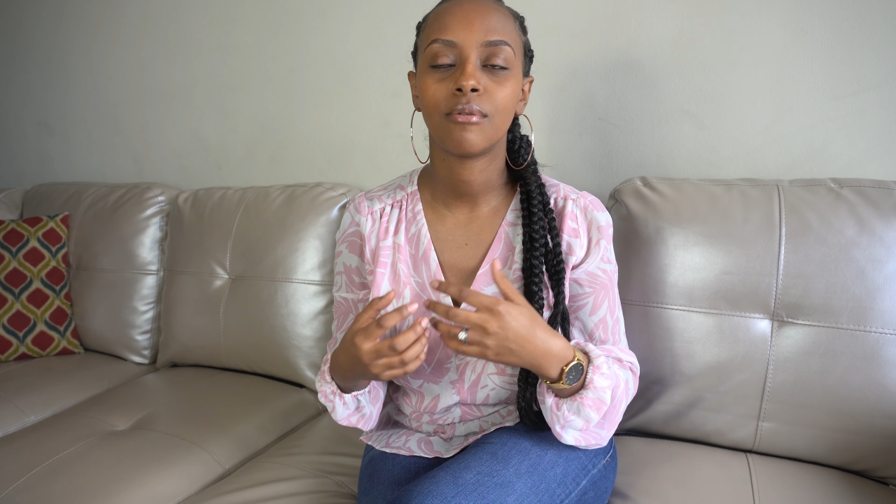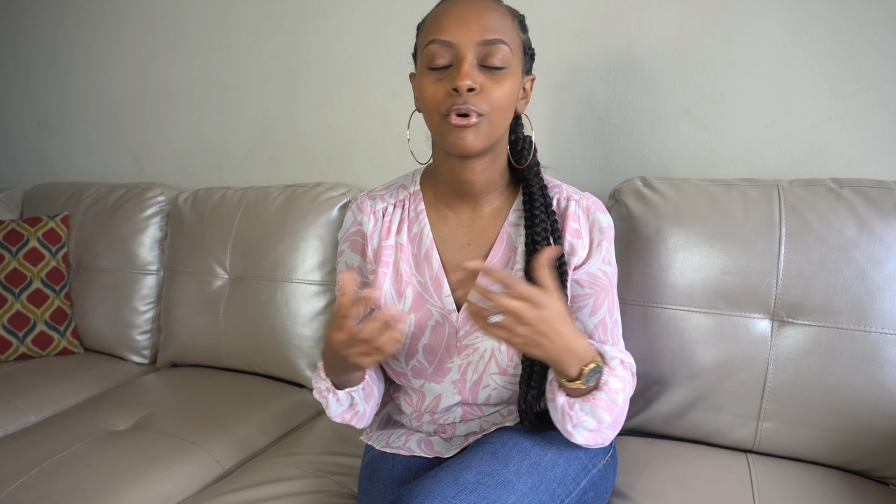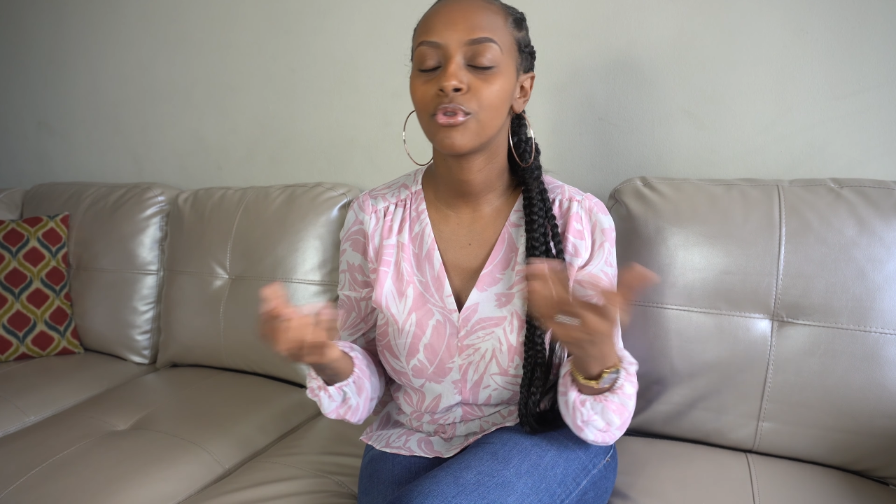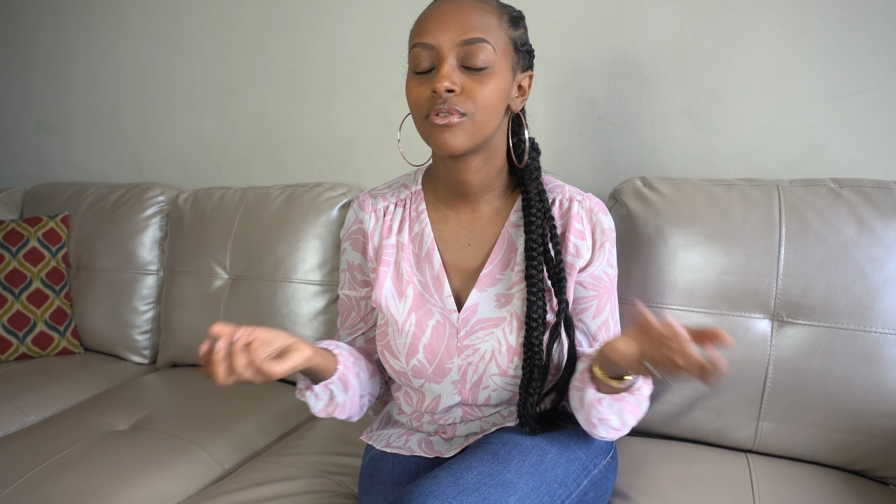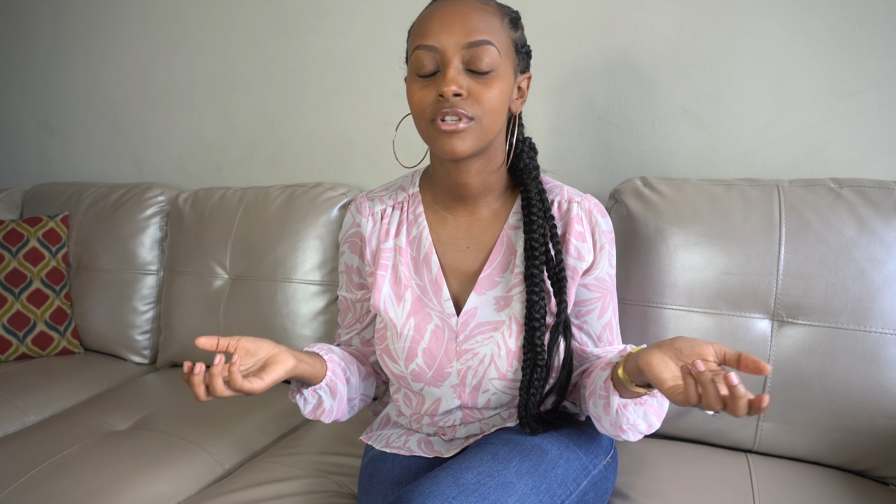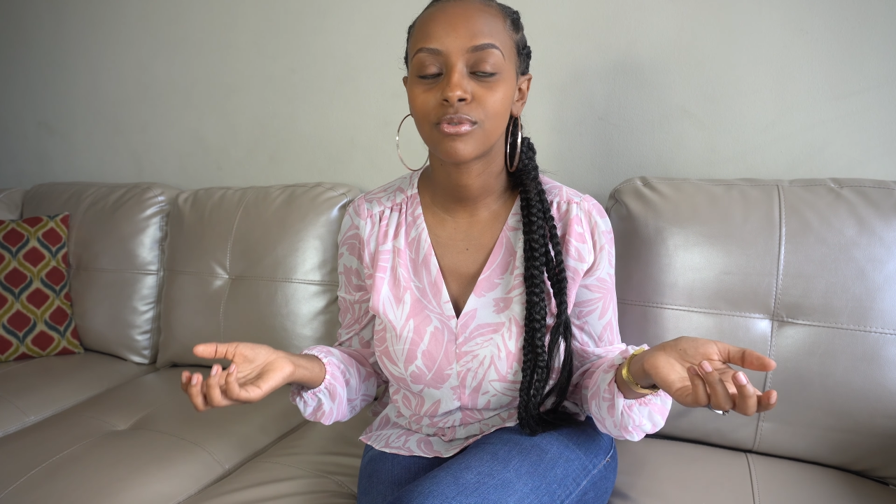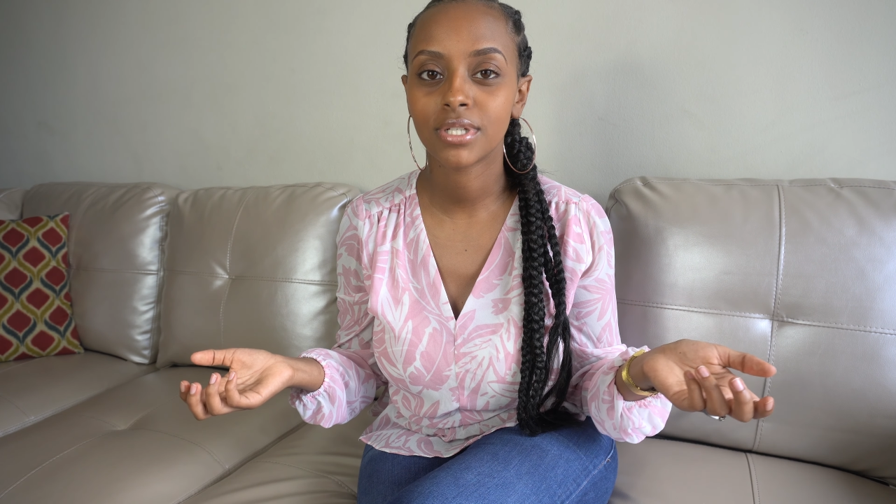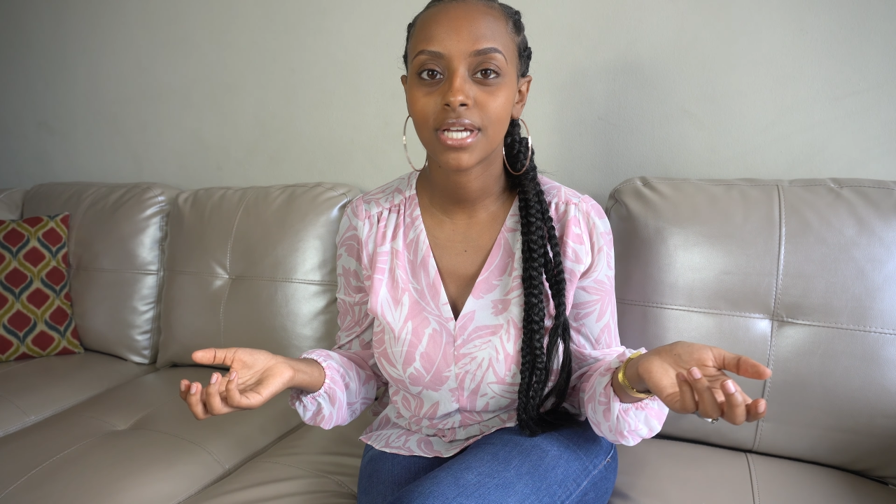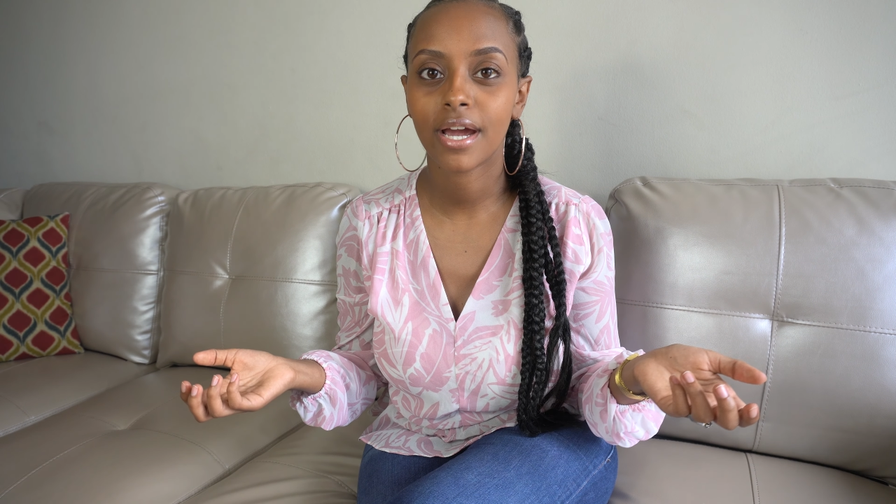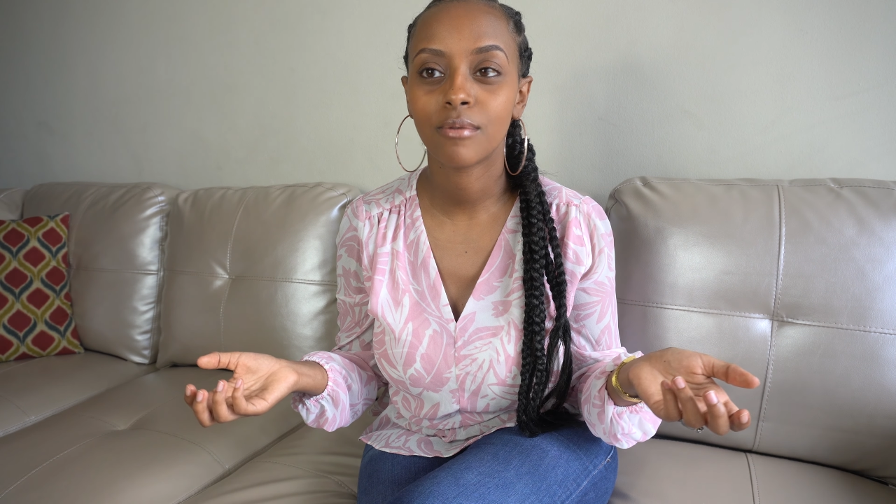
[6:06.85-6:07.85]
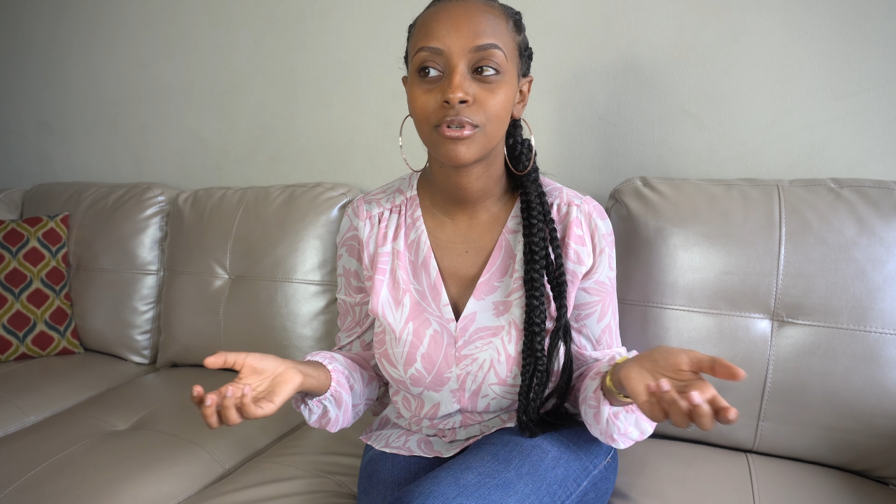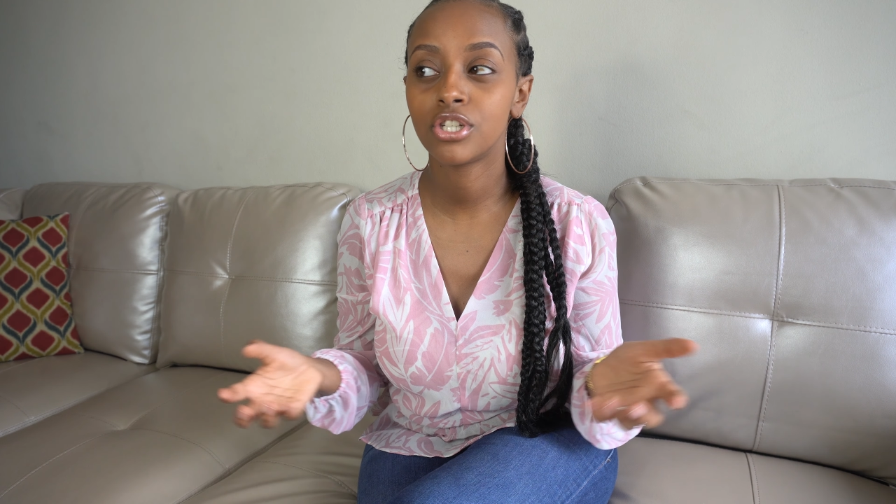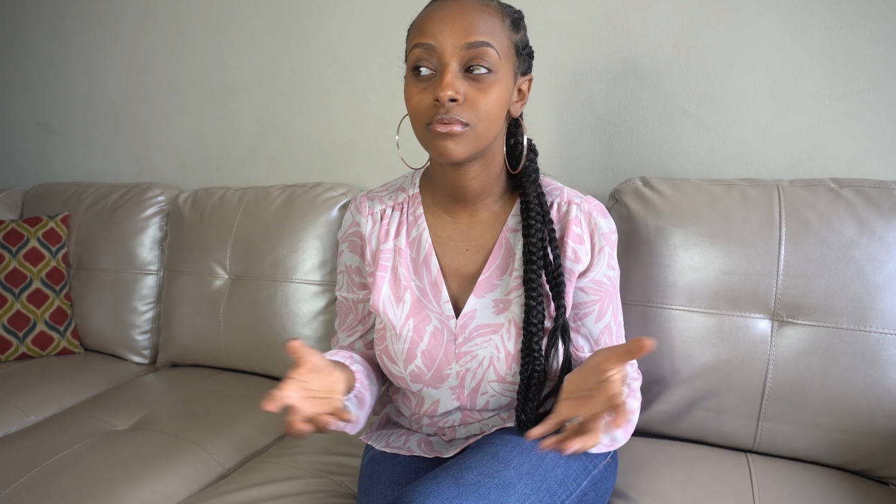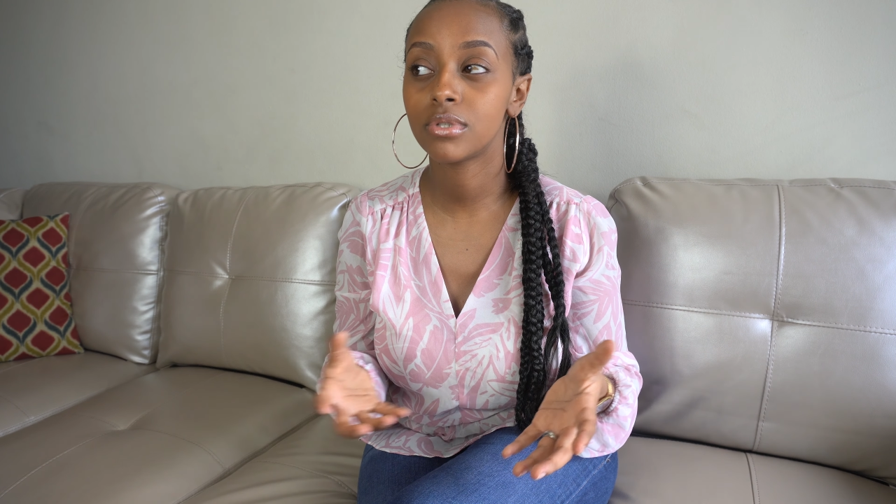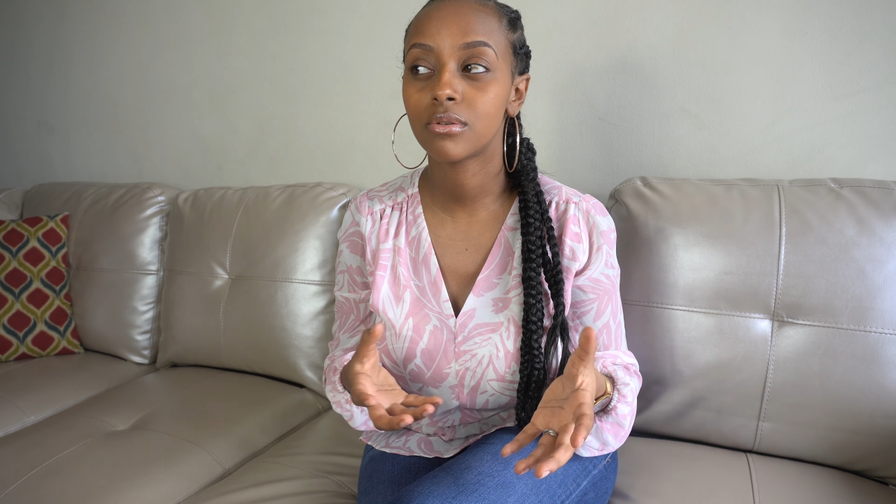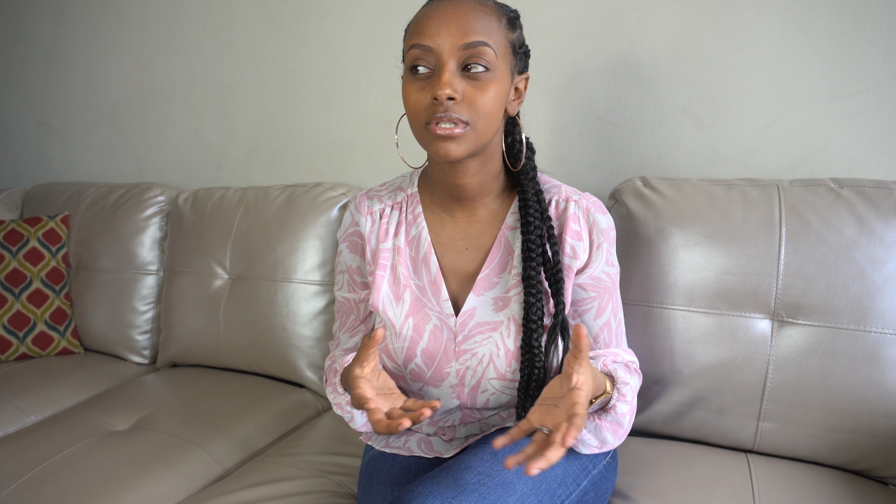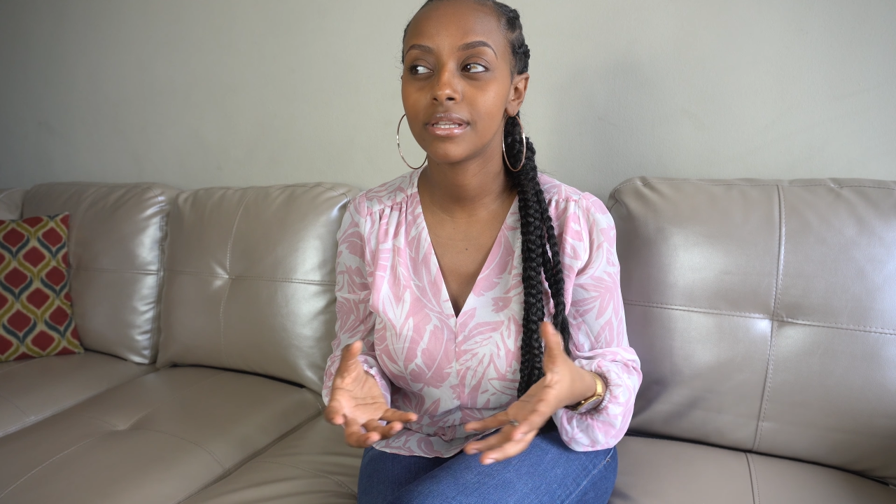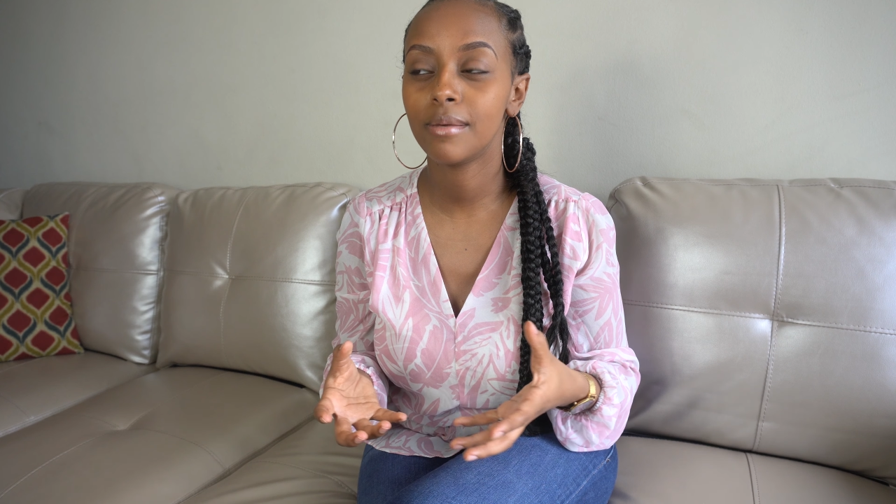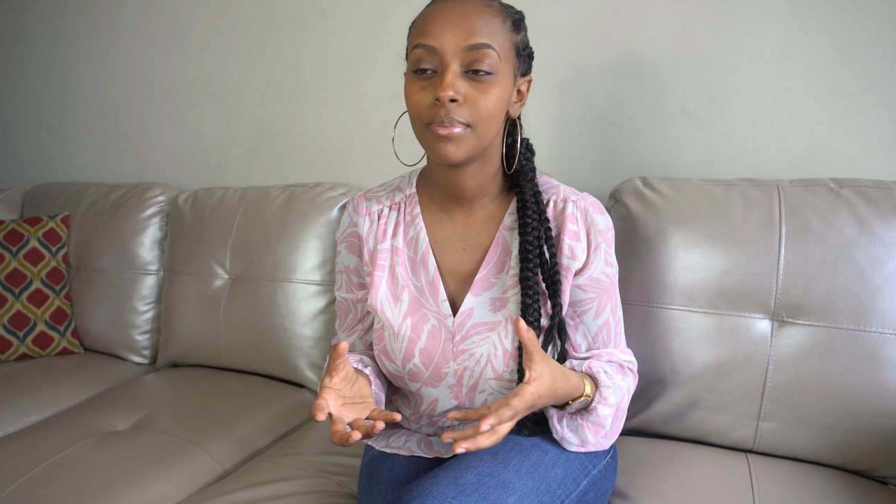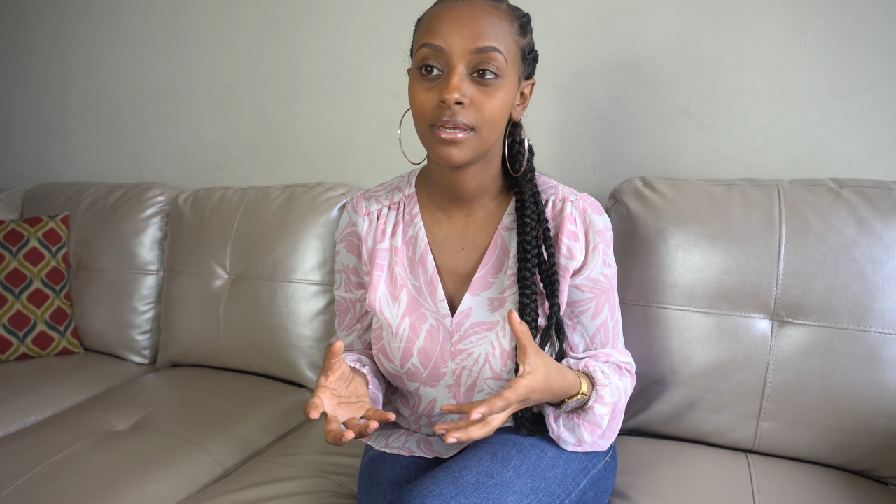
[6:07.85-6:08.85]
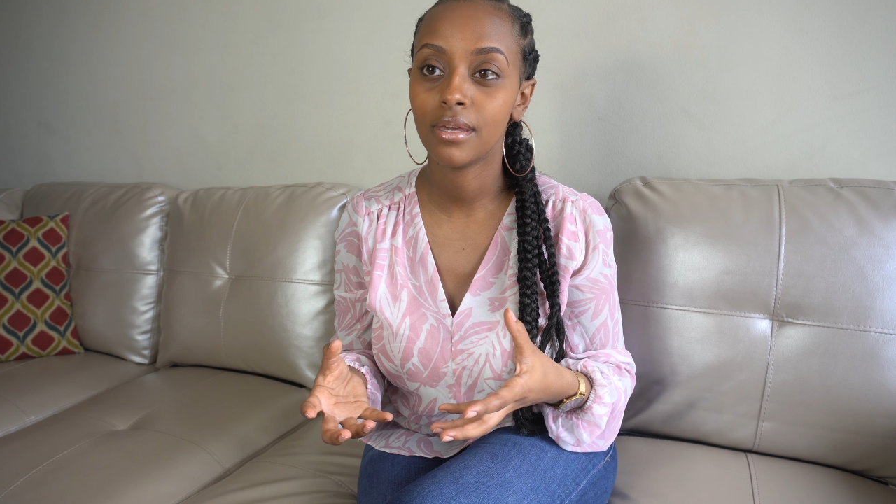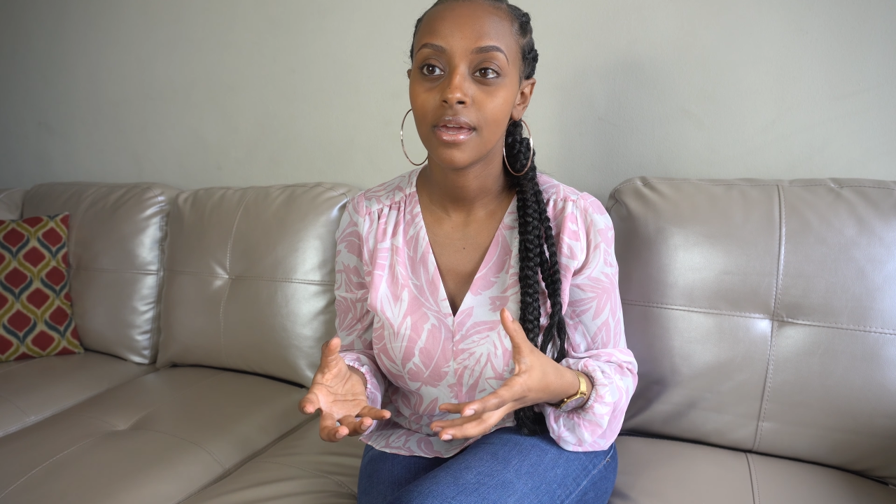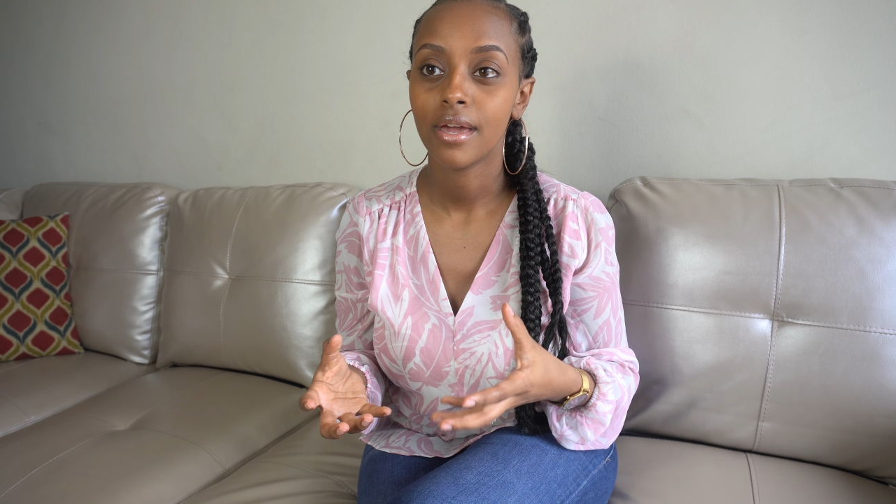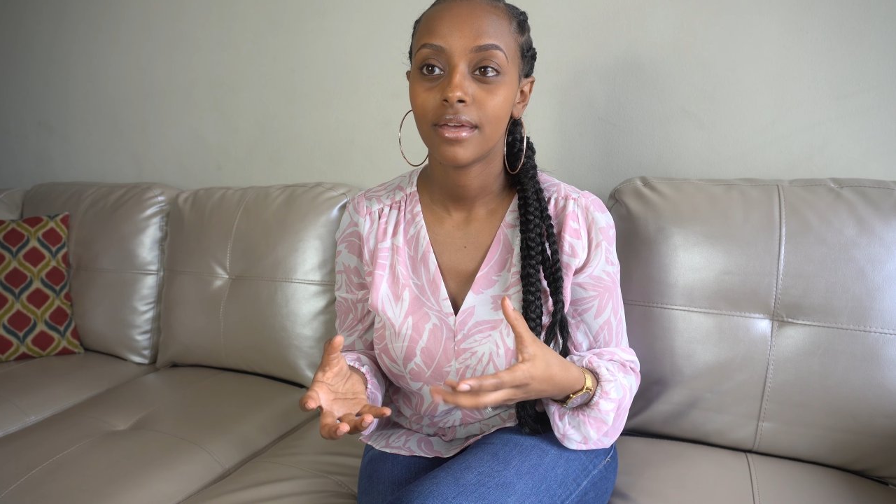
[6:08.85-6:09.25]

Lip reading: Both of us were tired, but she was so sleepy